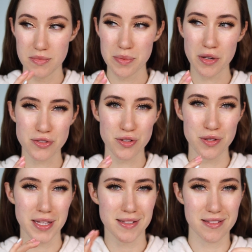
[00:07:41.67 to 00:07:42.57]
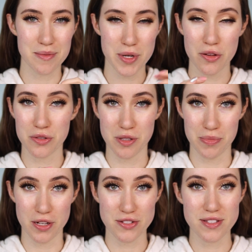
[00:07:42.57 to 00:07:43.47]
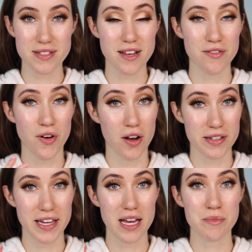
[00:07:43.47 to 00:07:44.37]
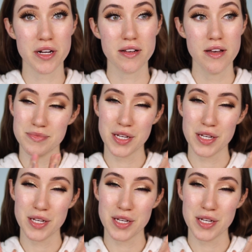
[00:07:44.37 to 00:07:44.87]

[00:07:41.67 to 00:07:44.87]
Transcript: Maybe I'll show you like the lip color and the blush and stuff on camera,